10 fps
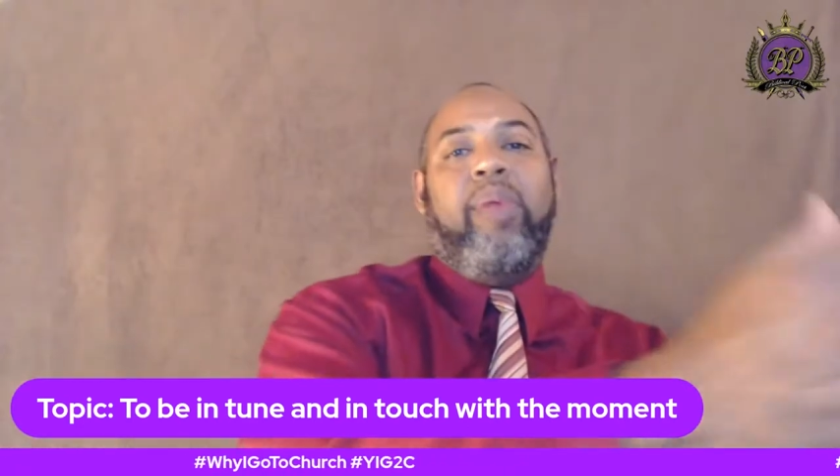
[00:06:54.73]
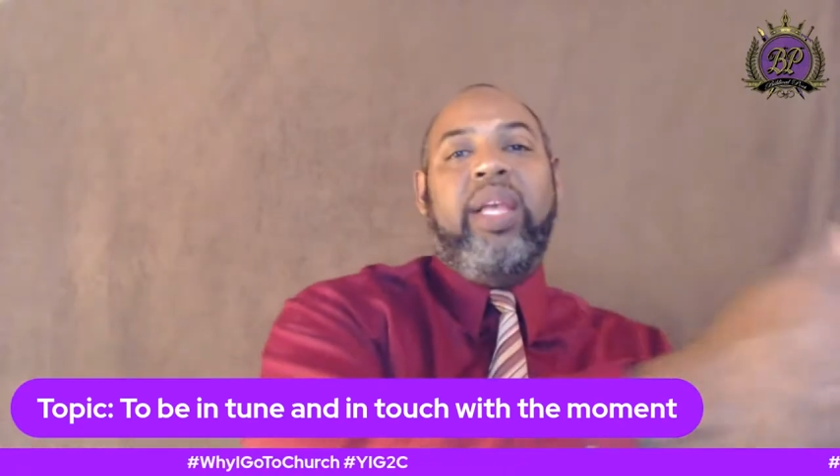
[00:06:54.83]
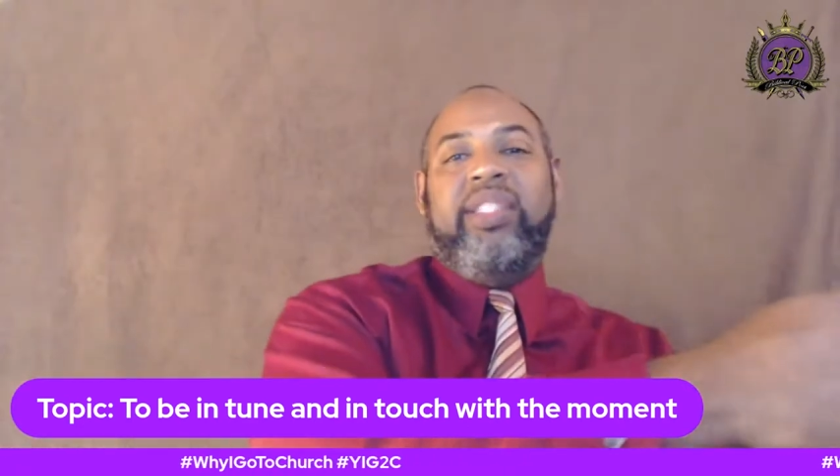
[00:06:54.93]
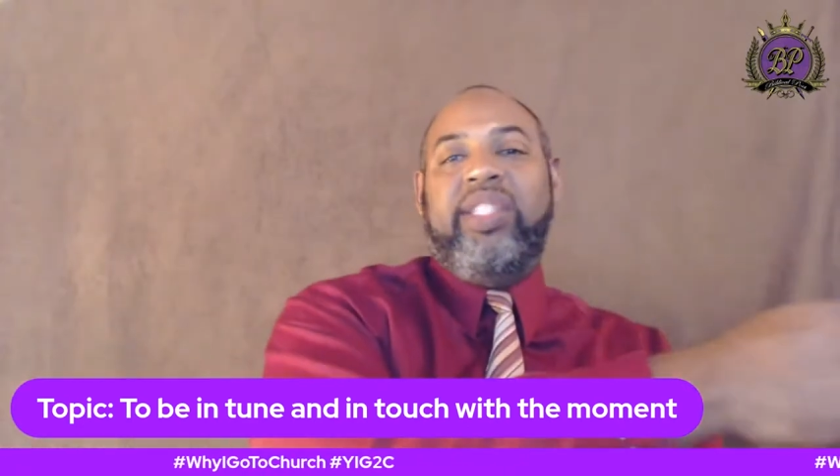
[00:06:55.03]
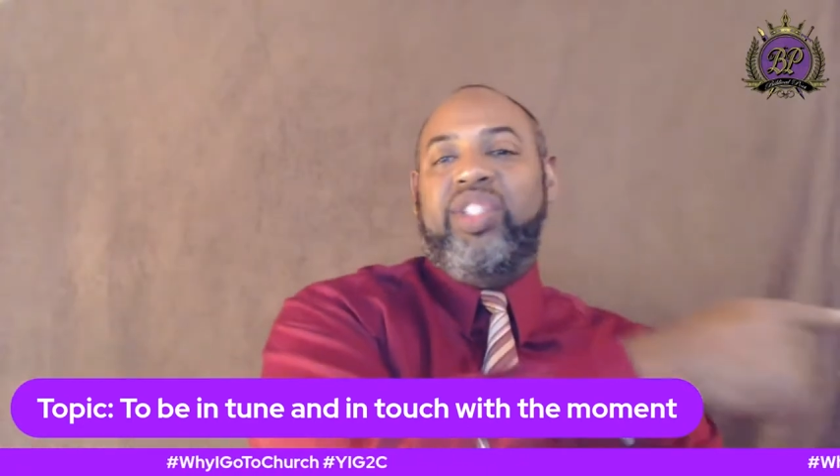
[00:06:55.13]

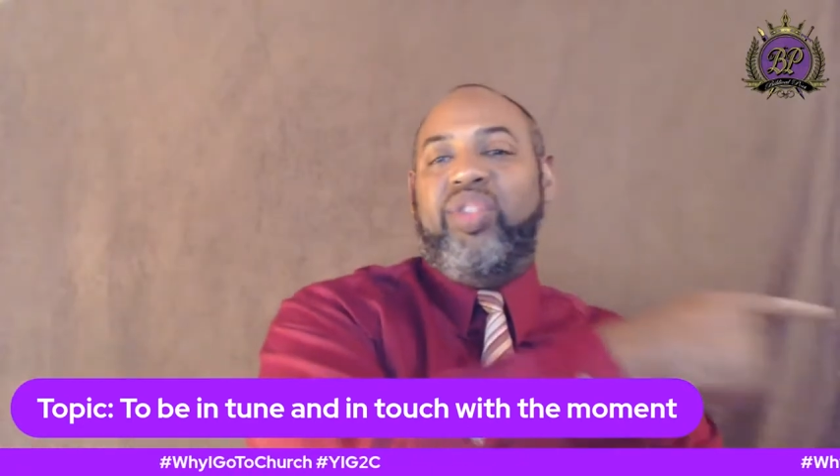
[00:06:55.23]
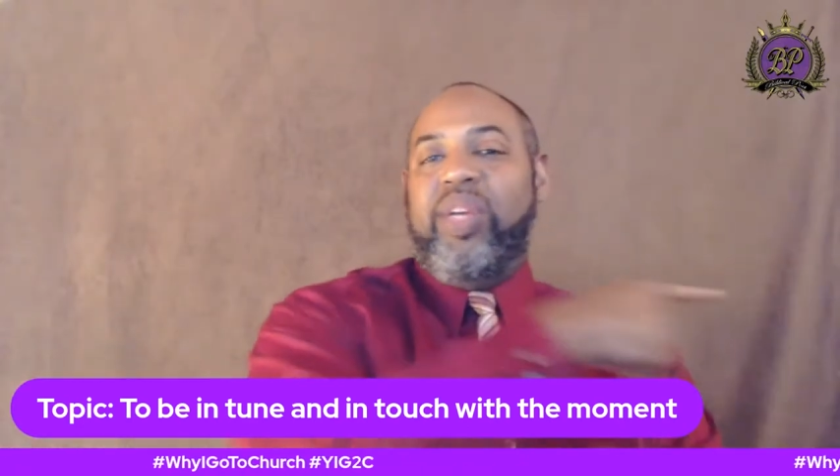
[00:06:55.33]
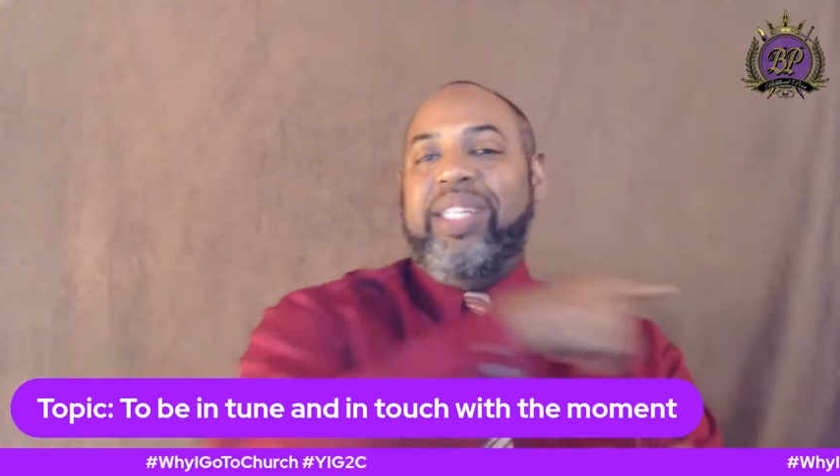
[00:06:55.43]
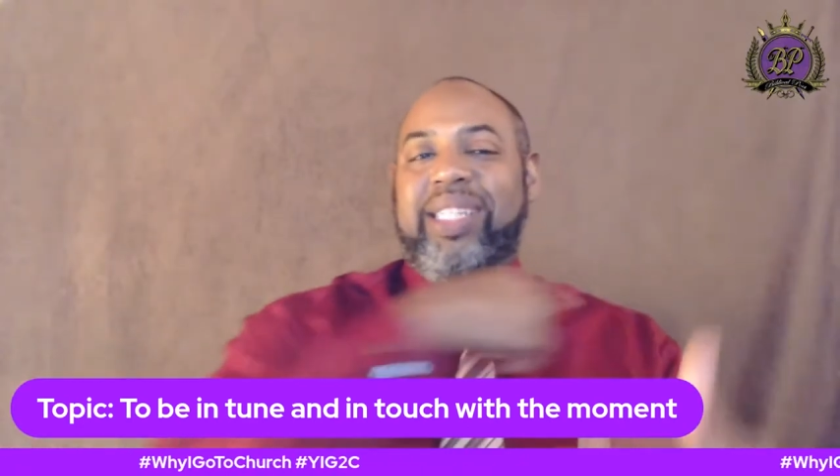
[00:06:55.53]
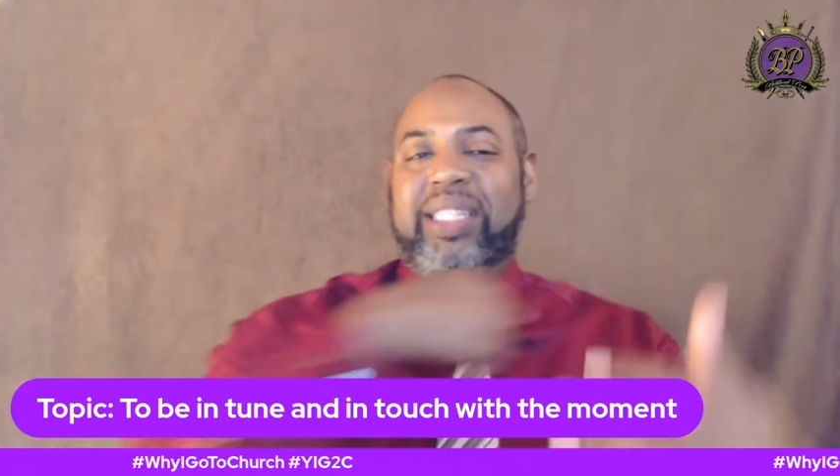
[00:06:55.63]
takes this
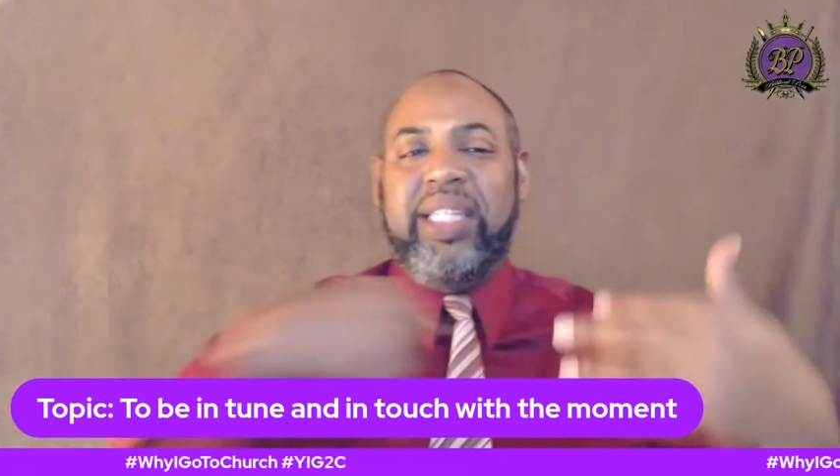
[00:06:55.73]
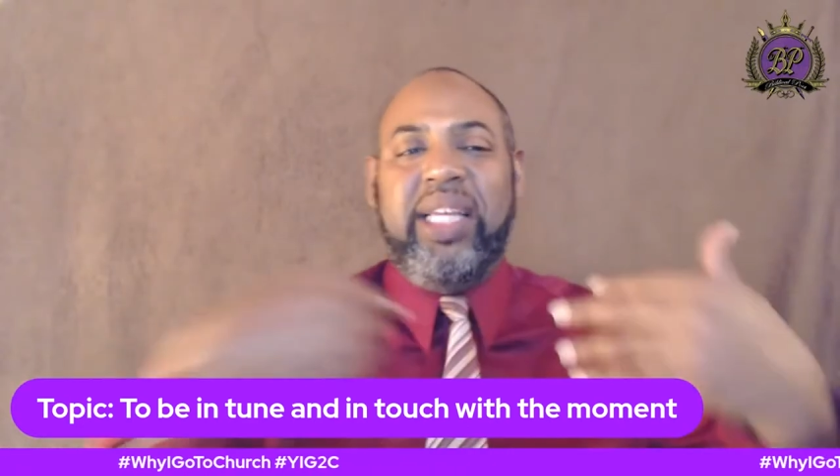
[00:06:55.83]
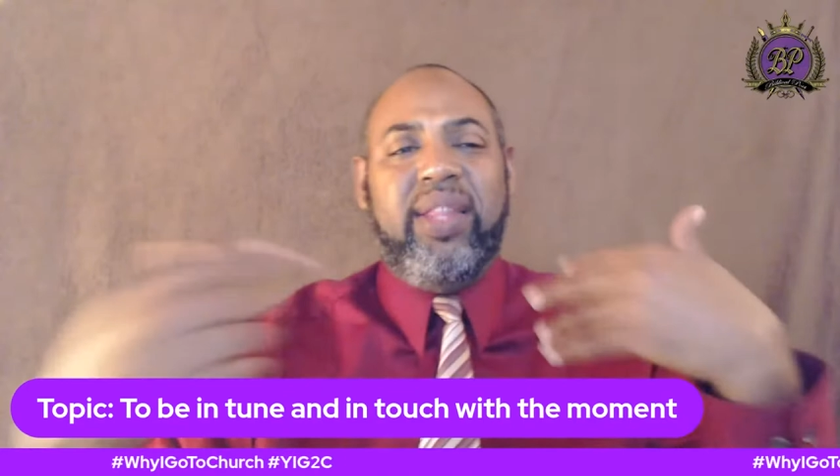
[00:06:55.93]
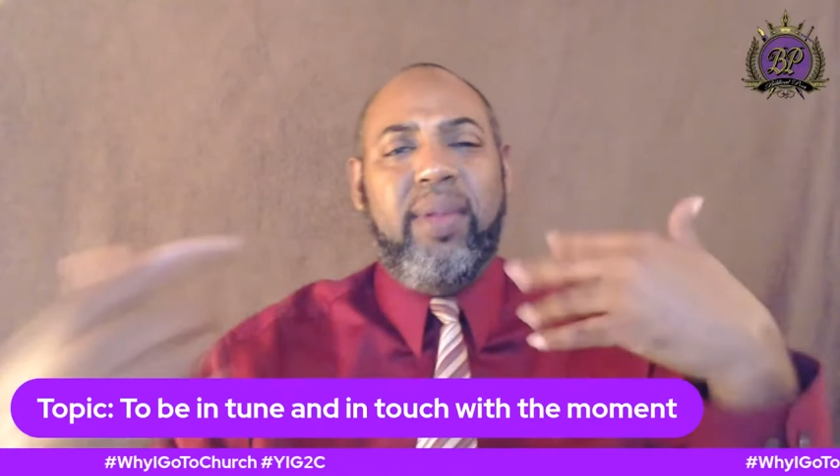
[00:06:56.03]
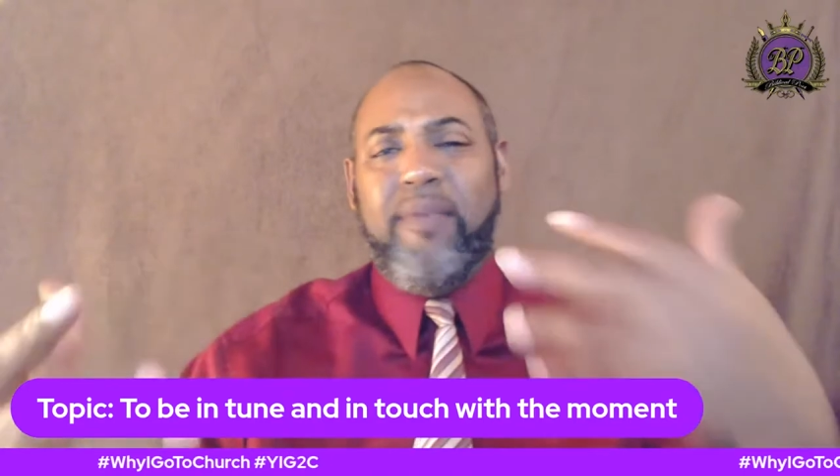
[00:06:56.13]

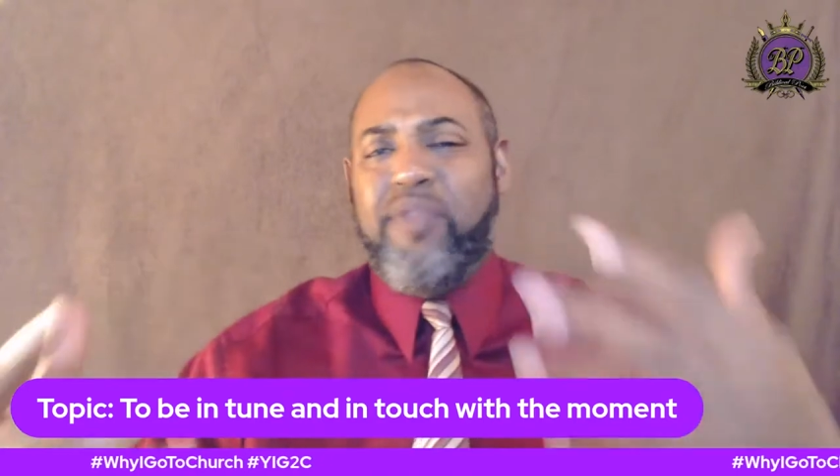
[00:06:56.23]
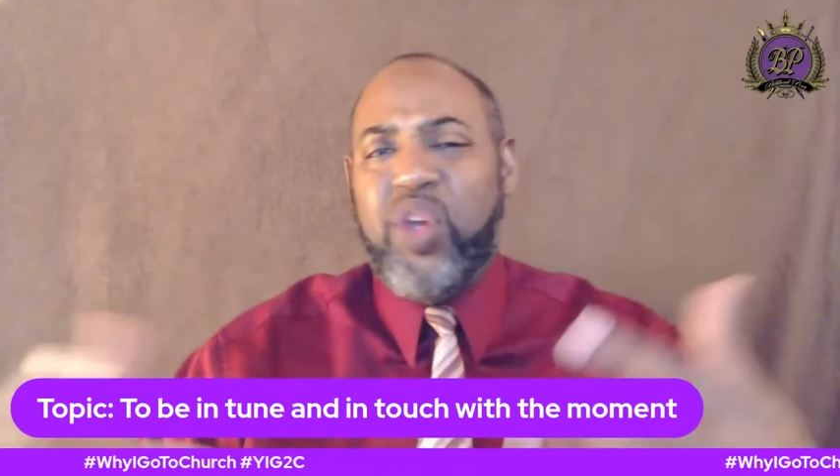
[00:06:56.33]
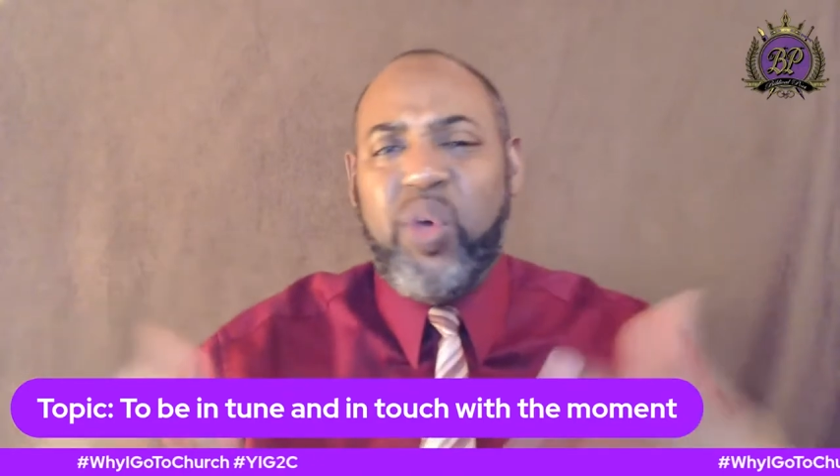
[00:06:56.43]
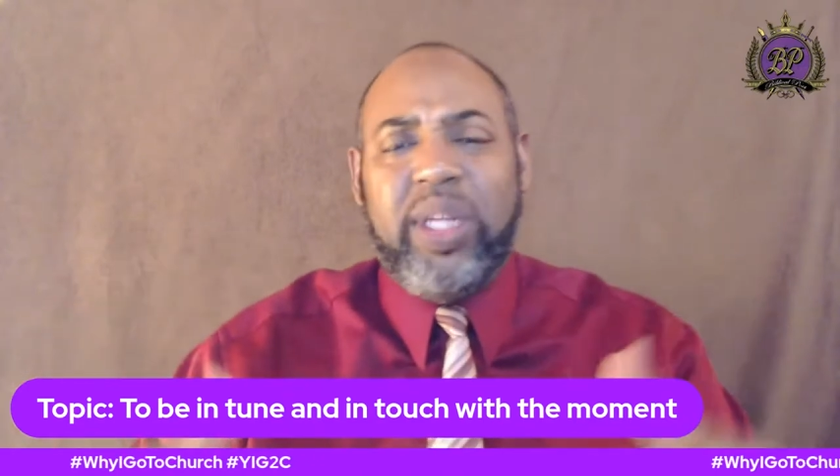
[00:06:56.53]
360 view.